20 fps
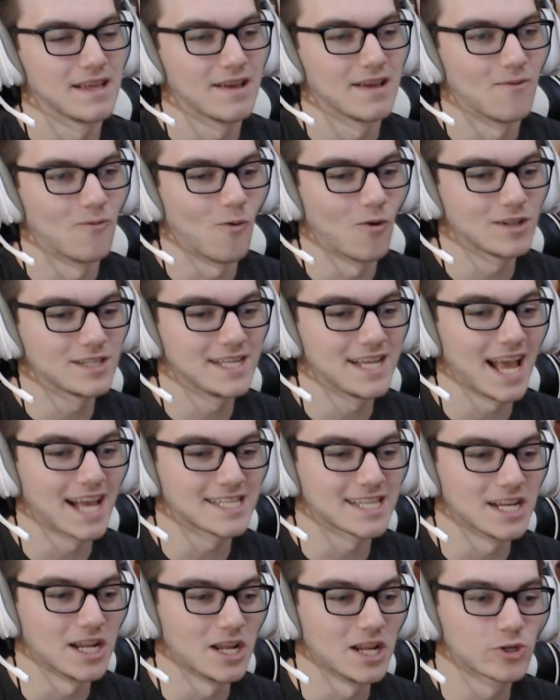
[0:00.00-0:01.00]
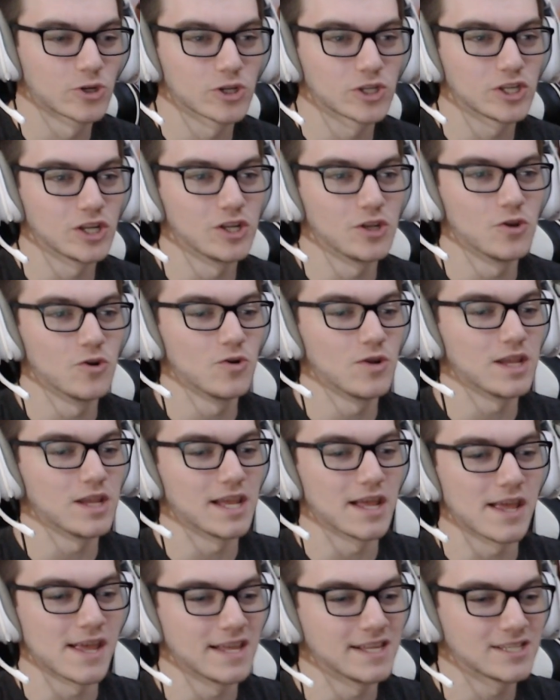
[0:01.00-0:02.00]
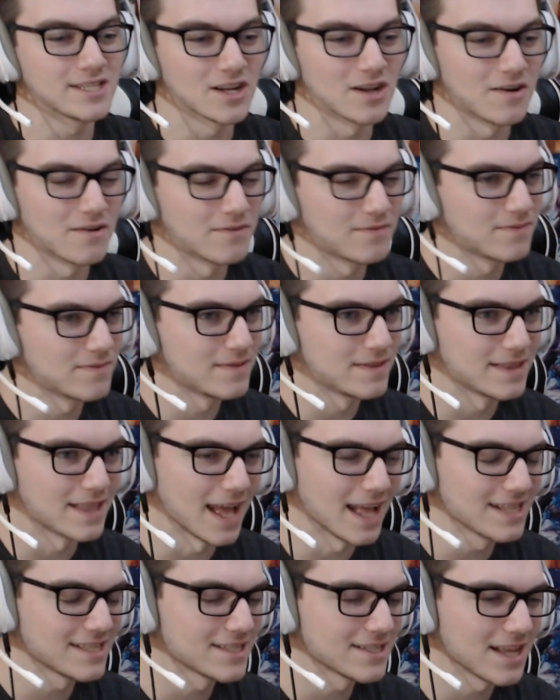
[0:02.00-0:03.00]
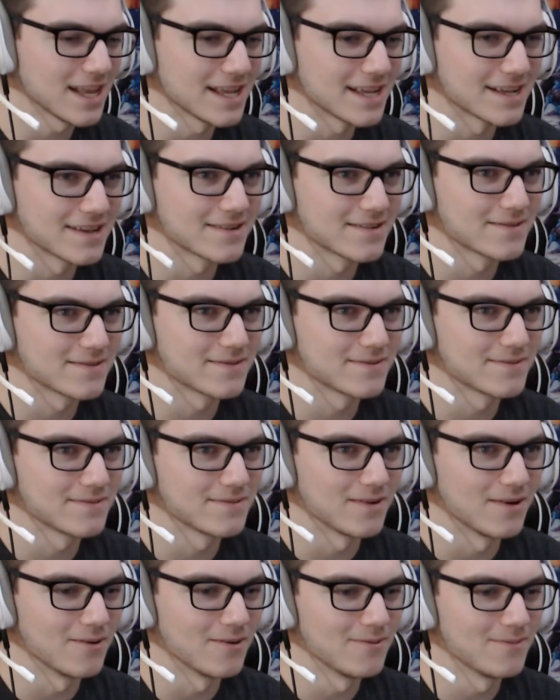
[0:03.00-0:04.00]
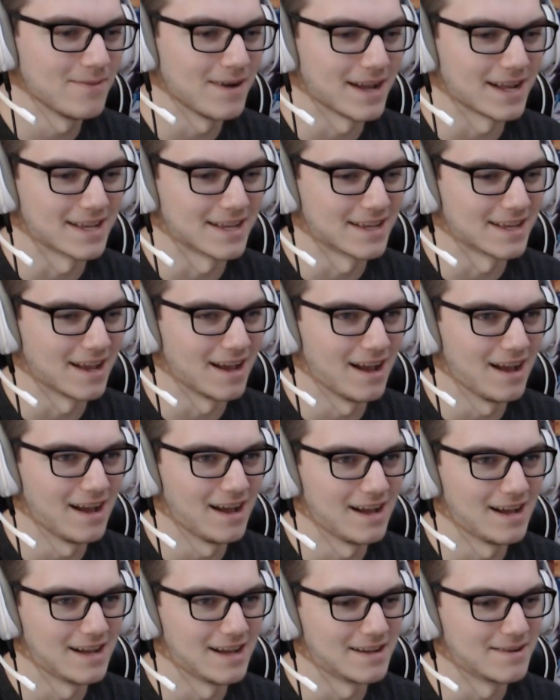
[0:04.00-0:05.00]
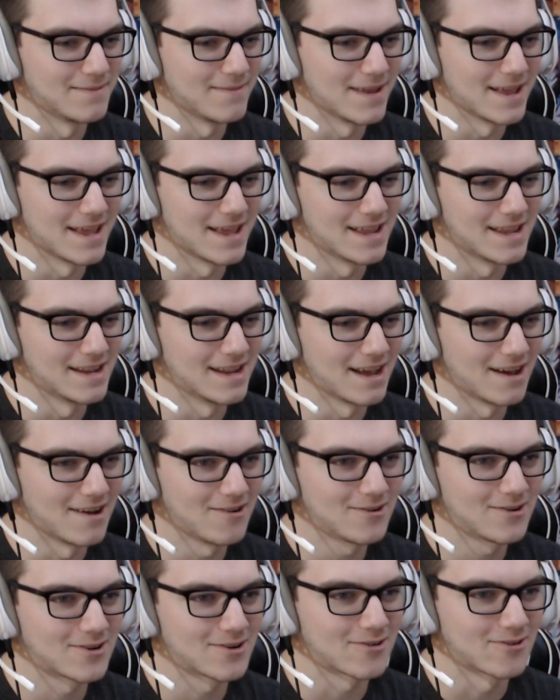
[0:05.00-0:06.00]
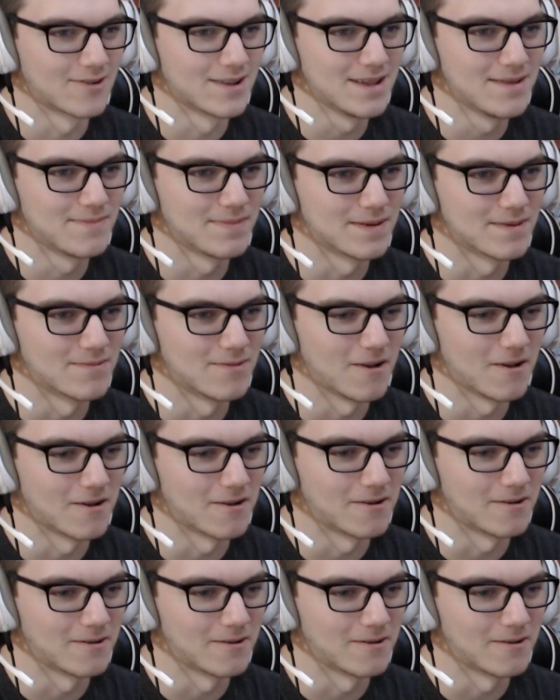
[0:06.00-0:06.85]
Once he has an interest in you, he's gonna... That's like... Oh my god, man. How creepy, bro.